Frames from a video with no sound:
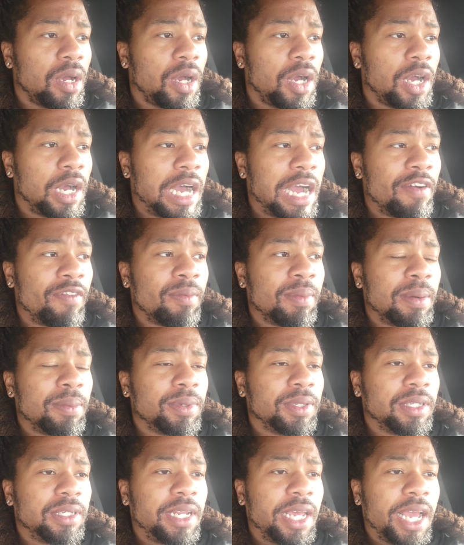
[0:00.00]
I
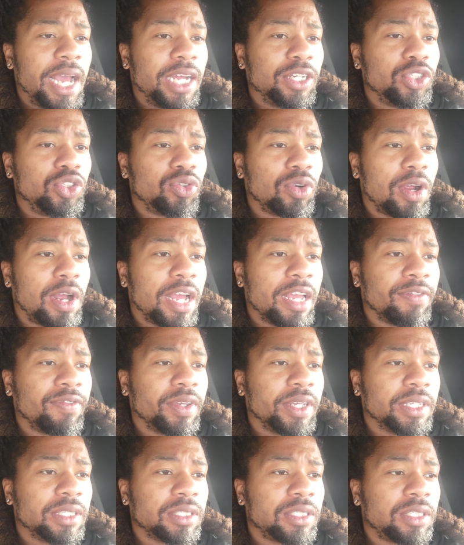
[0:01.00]
remember the day I drive
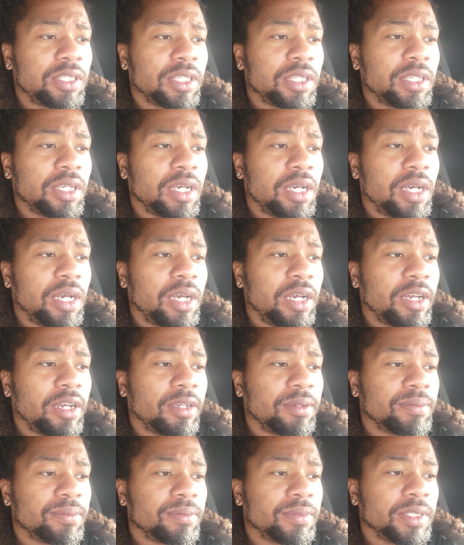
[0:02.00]
into
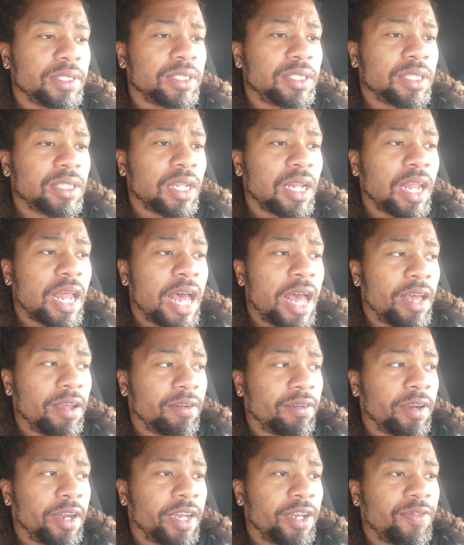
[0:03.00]
the lot,
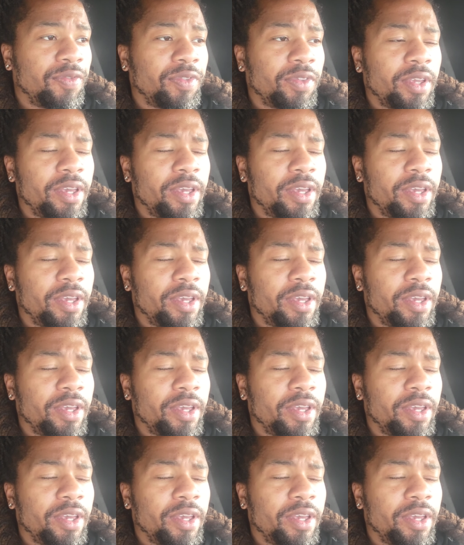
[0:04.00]
right?